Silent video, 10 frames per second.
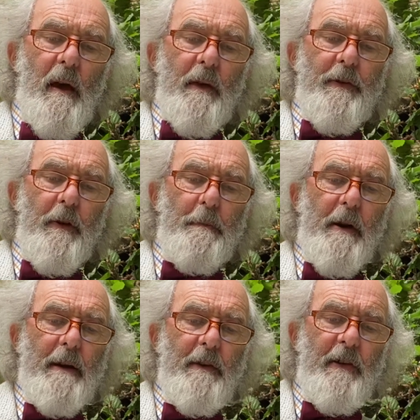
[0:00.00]

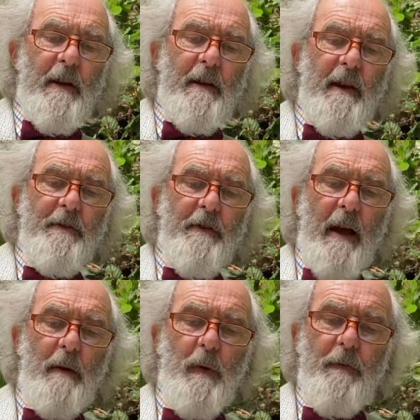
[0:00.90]
Superenergy can
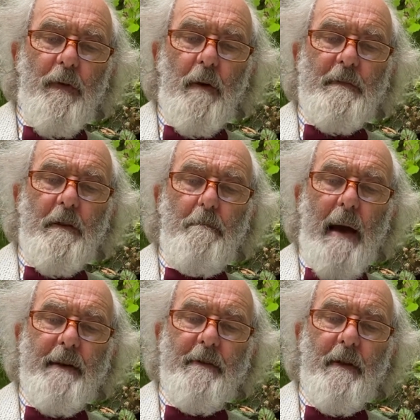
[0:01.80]
interact with forms of
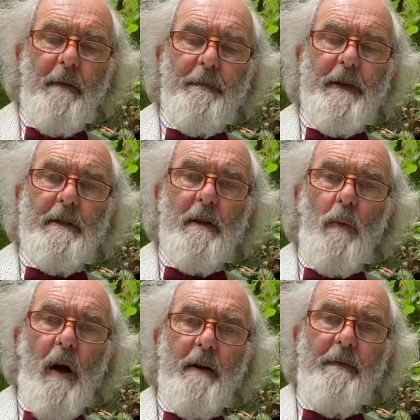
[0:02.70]
matter in the physical
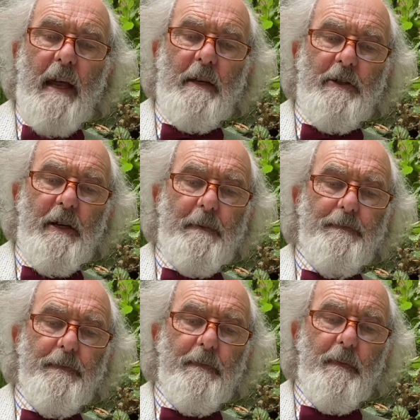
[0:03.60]
world of energy
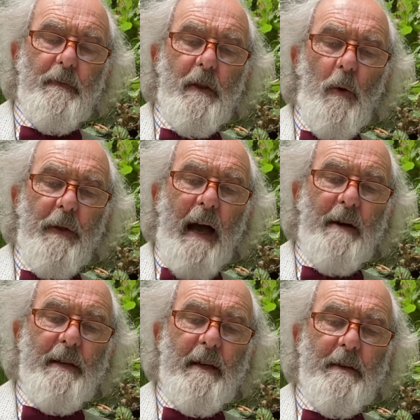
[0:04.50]

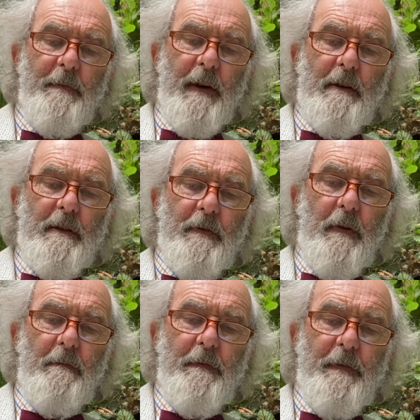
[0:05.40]
without interference
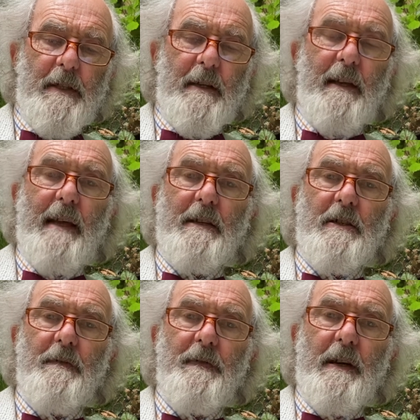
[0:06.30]
from physical
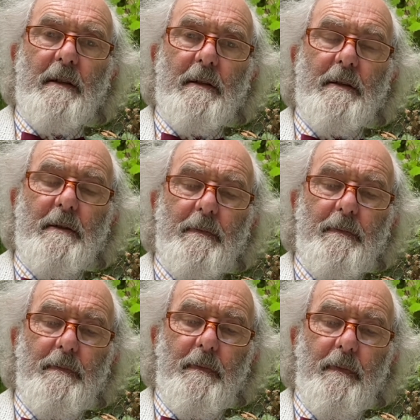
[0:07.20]
energy fields.
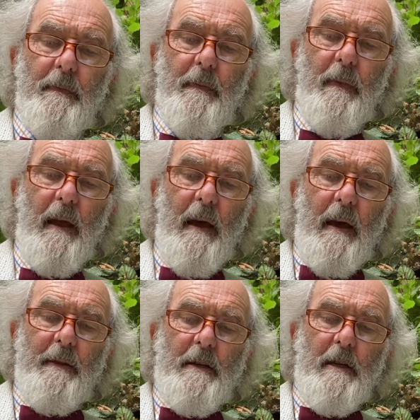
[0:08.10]

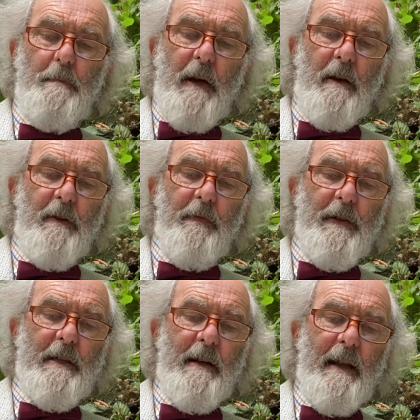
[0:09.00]
This is because
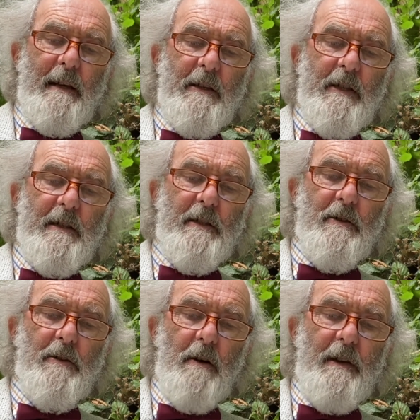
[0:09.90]
physical energy does
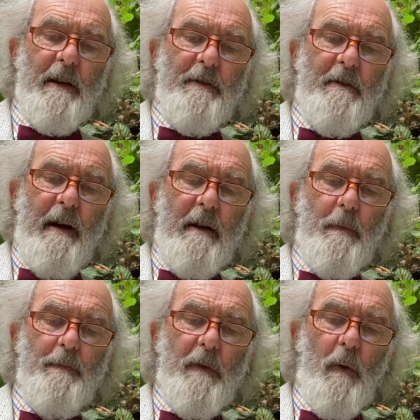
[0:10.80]
not interact
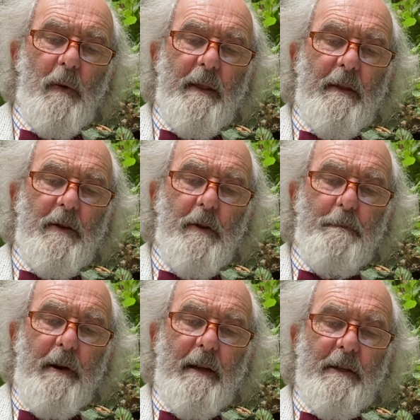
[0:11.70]
with
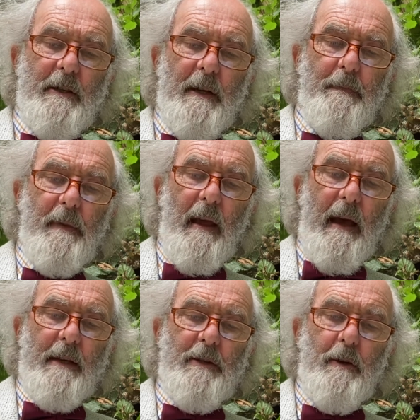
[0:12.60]
superenergy,
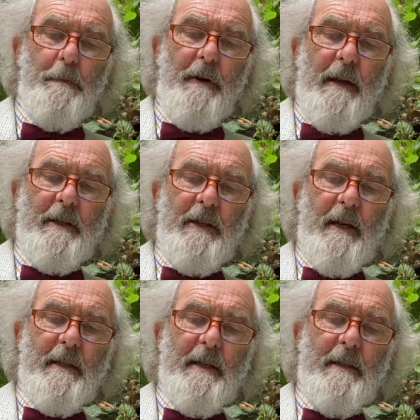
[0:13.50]
as superenergy
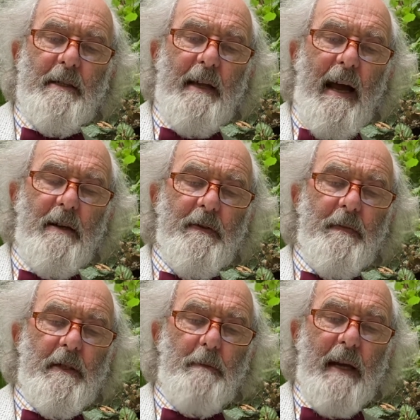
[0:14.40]
exists out of
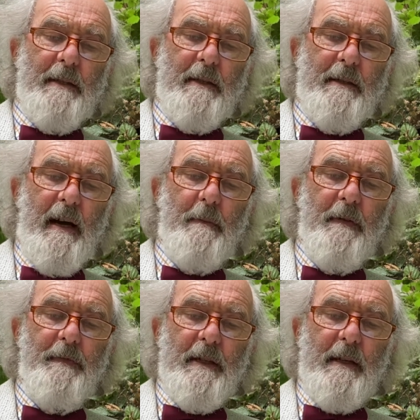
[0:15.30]
the space and time
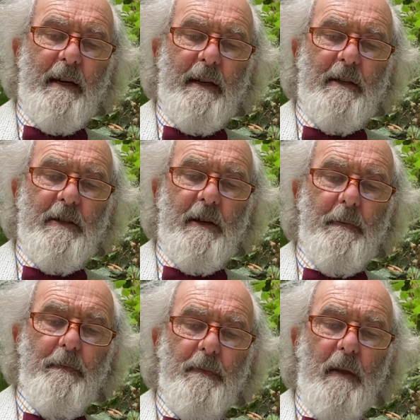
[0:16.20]
of physical energy,
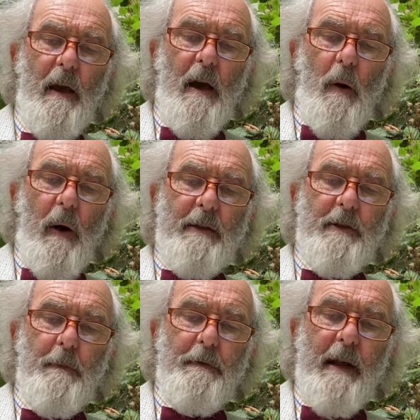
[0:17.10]
while
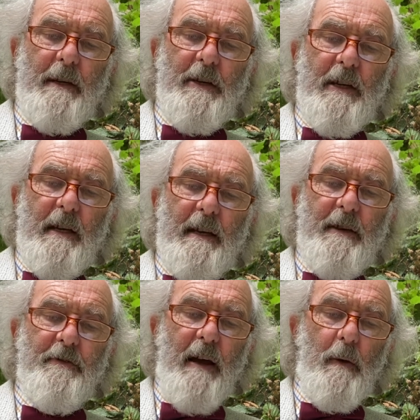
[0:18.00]
superenergy can
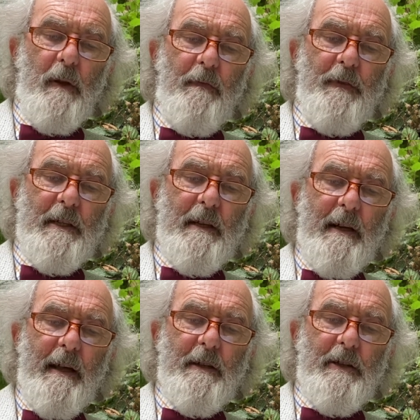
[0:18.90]
interact with
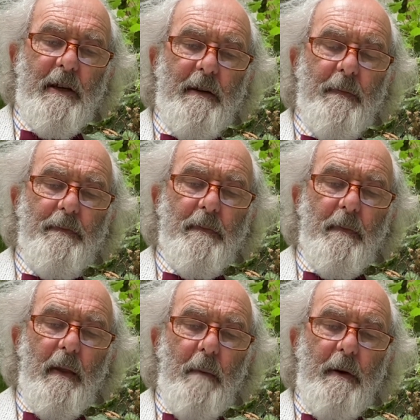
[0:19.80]
physical energy
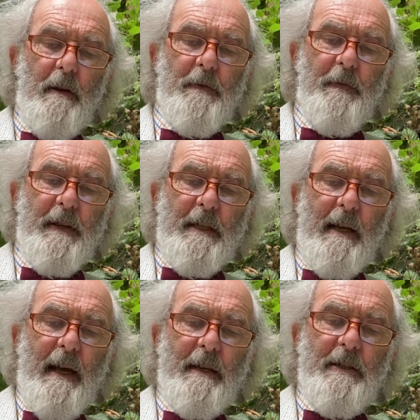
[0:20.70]
because
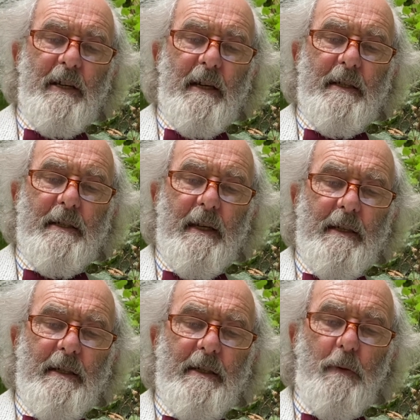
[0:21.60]
physical energy
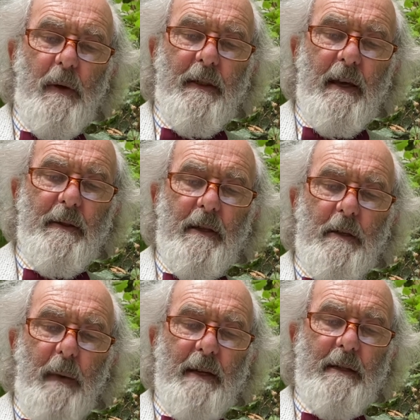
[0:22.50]
exists within the
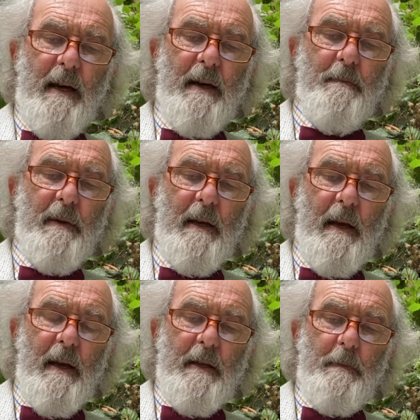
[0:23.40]
space-time
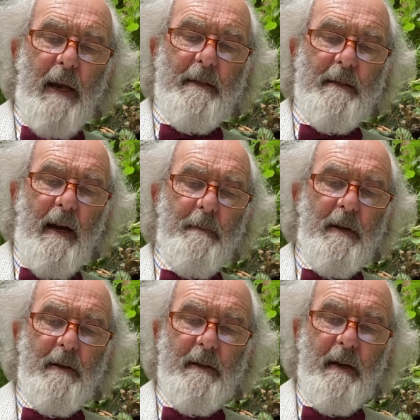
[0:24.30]

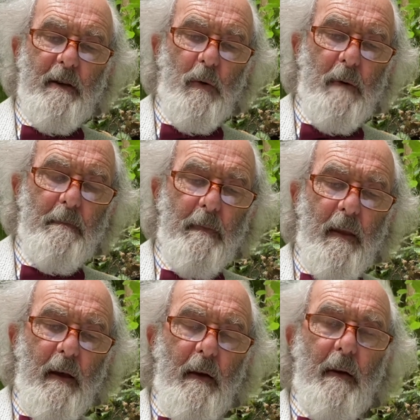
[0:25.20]
continuum
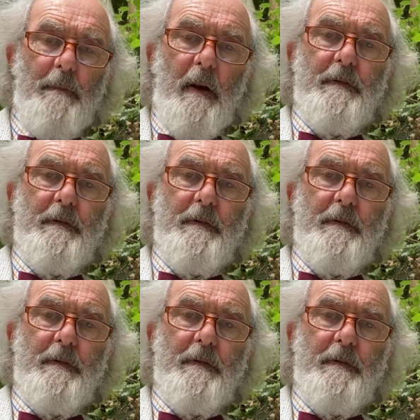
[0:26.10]
of